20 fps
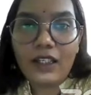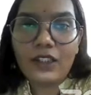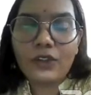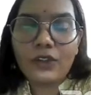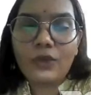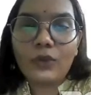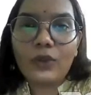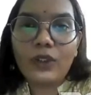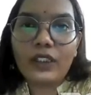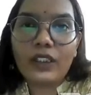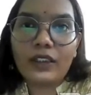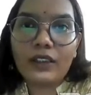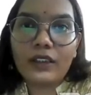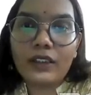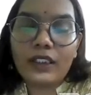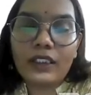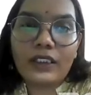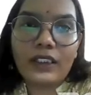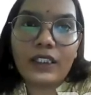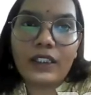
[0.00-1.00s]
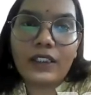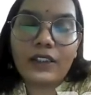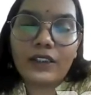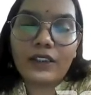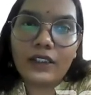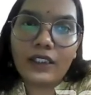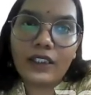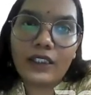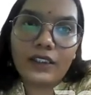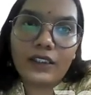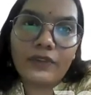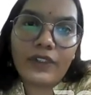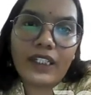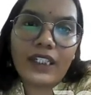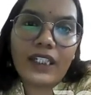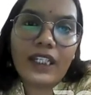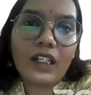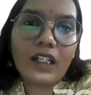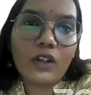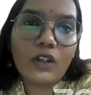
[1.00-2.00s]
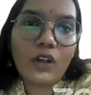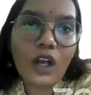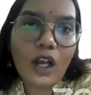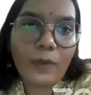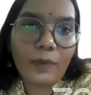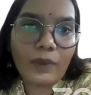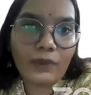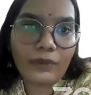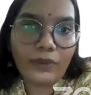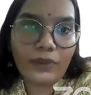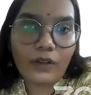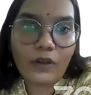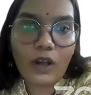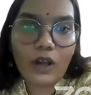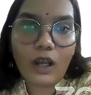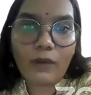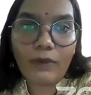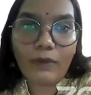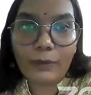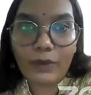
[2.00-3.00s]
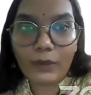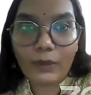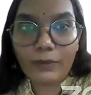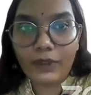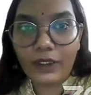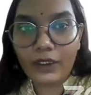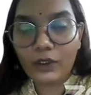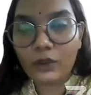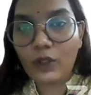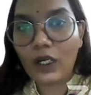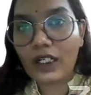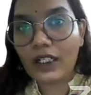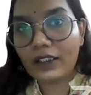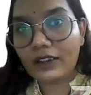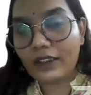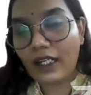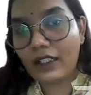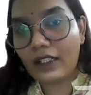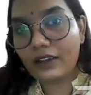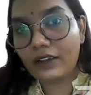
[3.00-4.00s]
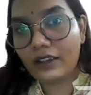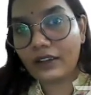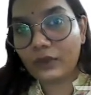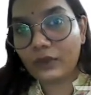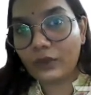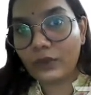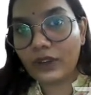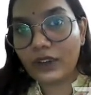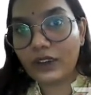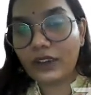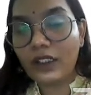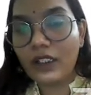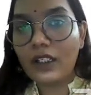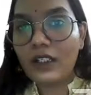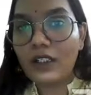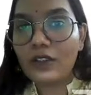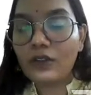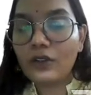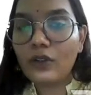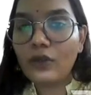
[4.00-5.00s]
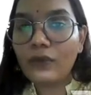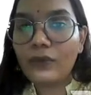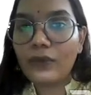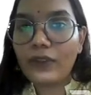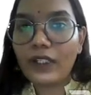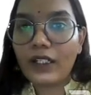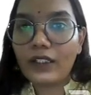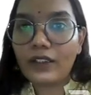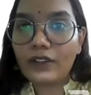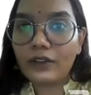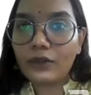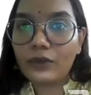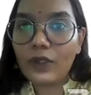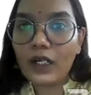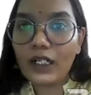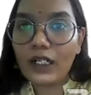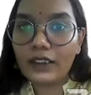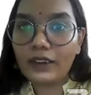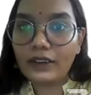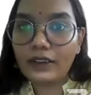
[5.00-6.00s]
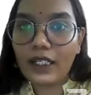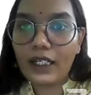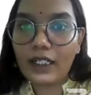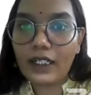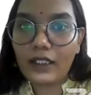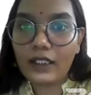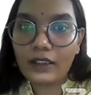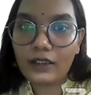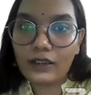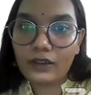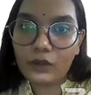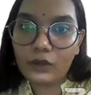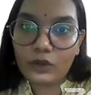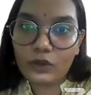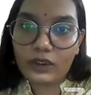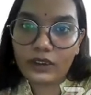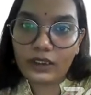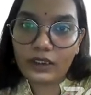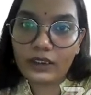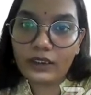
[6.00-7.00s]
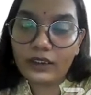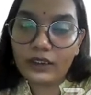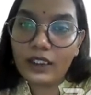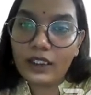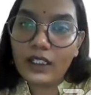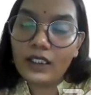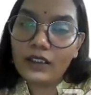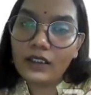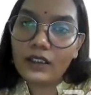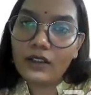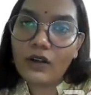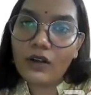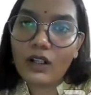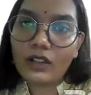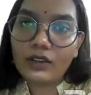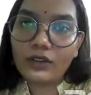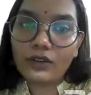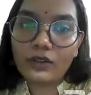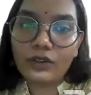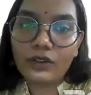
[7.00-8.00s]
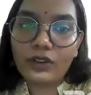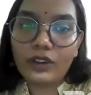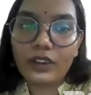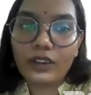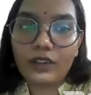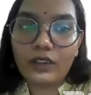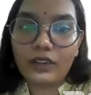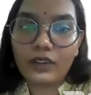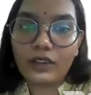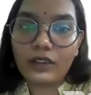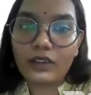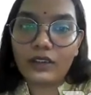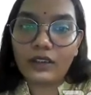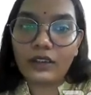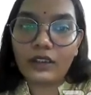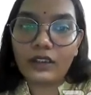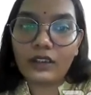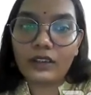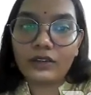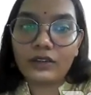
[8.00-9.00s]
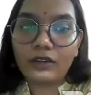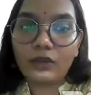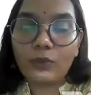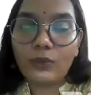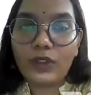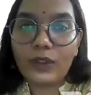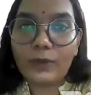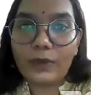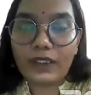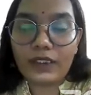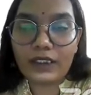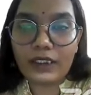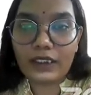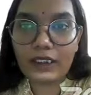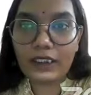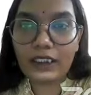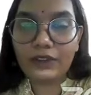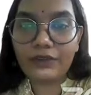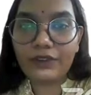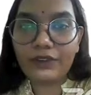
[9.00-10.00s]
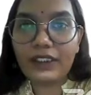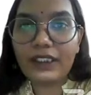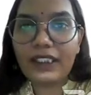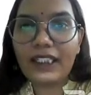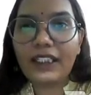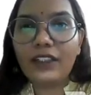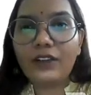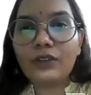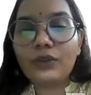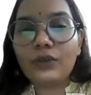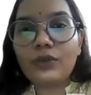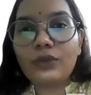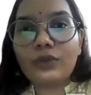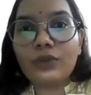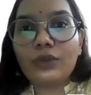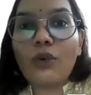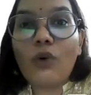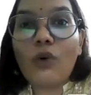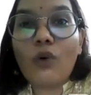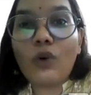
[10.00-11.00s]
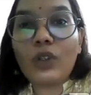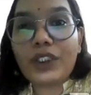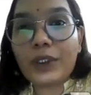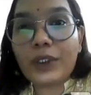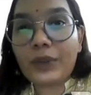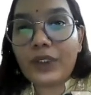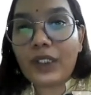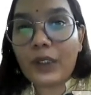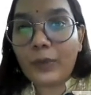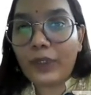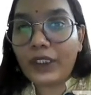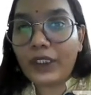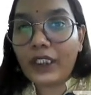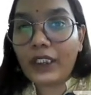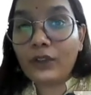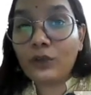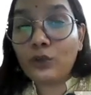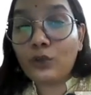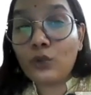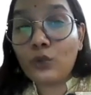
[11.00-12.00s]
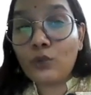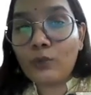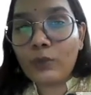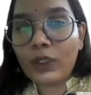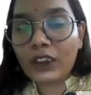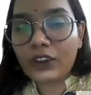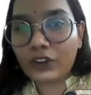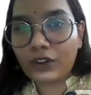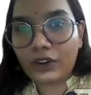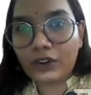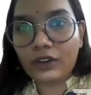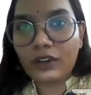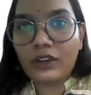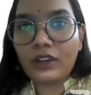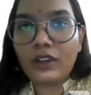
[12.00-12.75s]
So it's very uncommon for a common public to understand such words. So for us to understand those things, the constitution supremacy. It will lead to courts interpreting too much